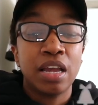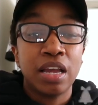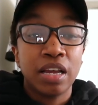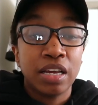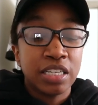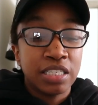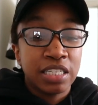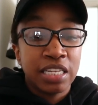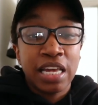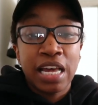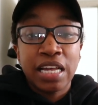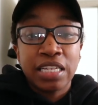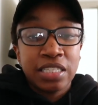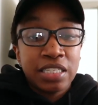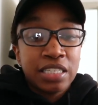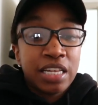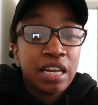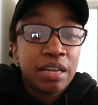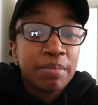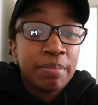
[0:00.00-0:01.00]
because he has
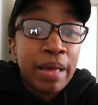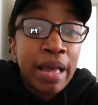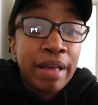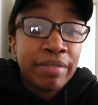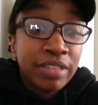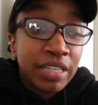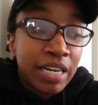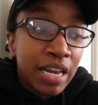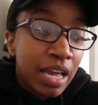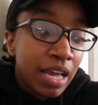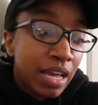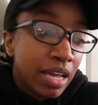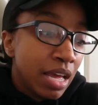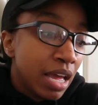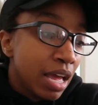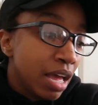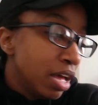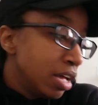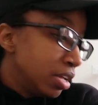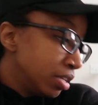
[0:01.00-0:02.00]
to take a bath today.
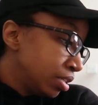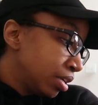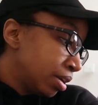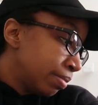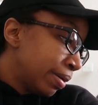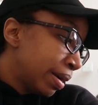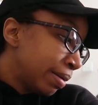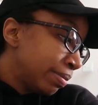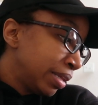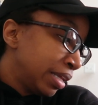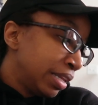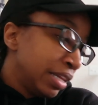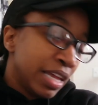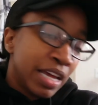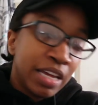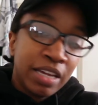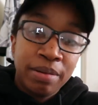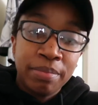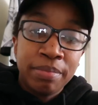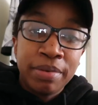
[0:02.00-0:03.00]
So I'll probably
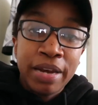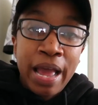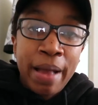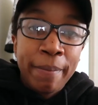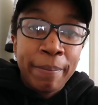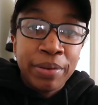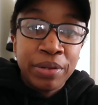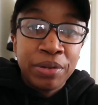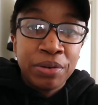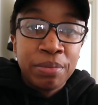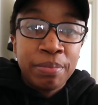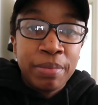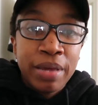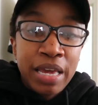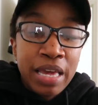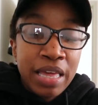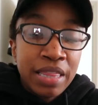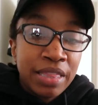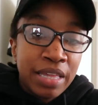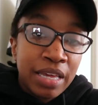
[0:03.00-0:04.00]
let him nap a little
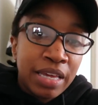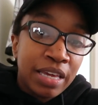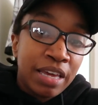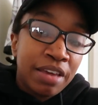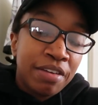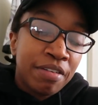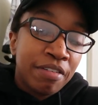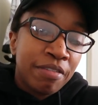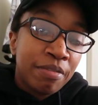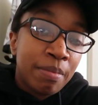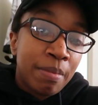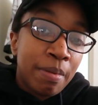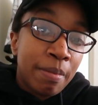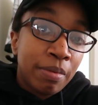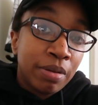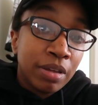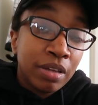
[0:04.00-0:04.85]
bit and then get him